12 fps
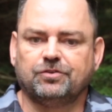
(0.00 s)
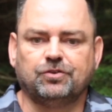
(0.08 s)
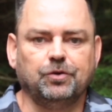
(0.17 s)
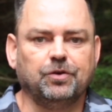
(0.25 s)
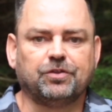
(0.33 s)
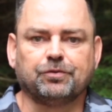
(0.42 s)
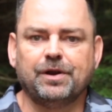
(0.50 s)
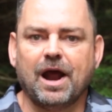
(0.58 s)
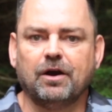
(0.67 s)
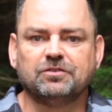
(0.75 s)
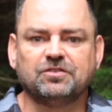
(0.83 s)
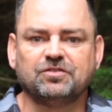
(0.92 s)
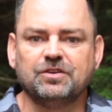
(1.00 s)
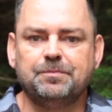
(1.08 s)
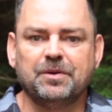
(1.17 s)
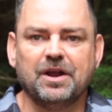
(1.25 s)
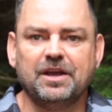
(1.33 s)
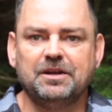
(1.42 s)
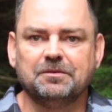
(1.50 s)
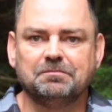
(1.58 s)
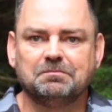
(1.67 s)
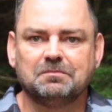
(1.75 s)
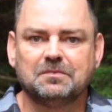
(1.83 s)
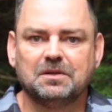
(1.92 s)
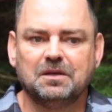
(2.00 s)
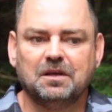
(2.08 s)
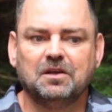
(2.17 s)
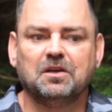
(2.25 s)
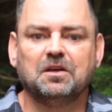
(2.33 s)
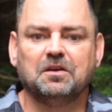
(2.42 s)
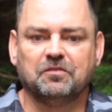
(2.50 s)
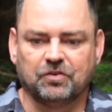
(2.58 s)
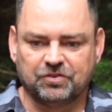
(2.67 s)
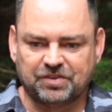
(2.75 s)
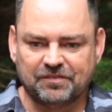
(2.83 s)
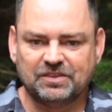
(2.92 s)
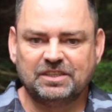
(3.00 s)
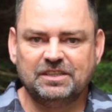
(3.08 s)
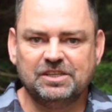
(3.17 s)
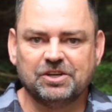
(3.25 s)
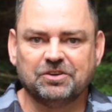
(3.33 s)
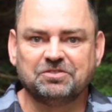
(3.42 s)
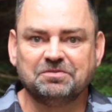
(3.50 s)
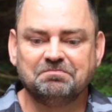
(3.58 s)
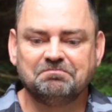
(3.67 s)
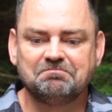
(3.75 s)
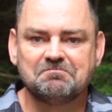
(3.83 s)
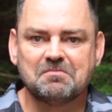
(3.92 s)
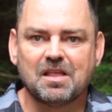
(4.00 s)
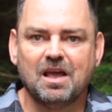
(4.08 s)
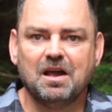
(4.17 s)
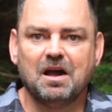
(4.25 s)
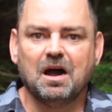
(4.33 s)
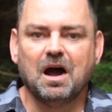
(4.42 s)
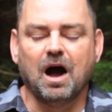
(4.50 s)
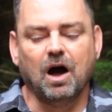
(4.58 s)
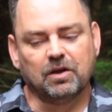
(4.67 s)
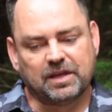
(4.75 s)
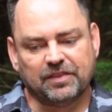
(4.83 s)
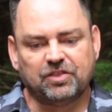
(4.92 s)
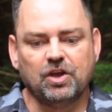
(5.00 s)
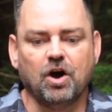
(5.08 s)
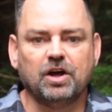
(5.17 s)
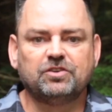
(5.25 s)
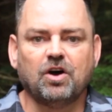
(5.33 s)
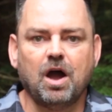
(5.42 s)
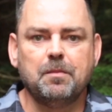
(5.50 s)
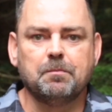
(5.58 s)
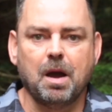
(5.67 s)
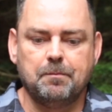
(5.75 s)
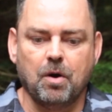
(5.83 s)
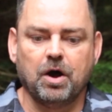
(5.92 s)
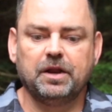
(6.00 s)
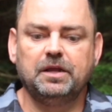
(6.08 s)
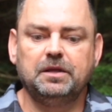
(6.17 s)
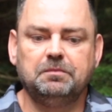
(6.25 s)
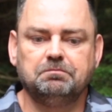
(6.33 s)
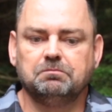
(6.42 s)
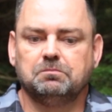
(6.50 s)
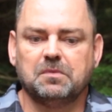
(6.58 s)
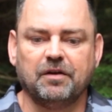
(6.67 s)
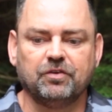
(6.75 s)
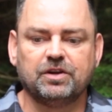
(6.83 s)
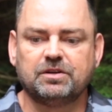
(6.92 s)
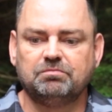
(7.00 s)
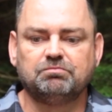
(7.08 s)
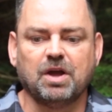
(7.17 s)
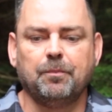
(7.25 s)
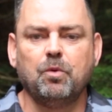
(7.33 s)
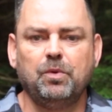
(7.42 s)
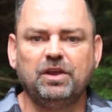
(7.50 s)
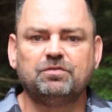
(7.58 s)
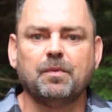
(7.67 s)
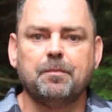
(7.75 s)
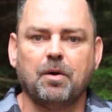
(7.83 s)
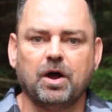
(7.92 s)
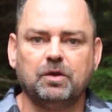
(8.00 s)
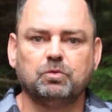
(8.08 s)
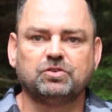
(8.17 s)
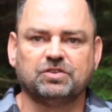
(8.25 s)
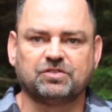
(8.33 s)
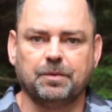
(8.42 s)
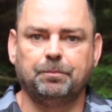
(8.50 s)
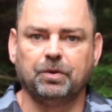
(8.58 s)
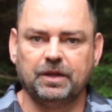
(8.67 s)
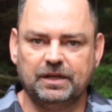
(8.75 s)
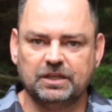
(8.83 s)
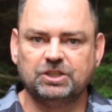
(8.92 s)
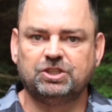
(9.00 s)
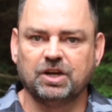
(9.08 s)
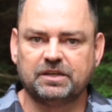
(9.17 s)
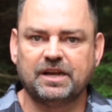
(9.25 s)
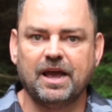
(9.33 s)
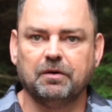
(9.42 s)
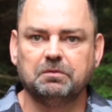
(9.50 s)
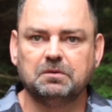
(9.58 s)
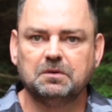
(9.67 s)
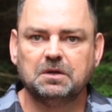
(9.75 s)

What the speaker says: 2 to 3 hours of sleep a night for 17 years. I'll get the odd time, my body, every couple weeks, my body will just completely shut down.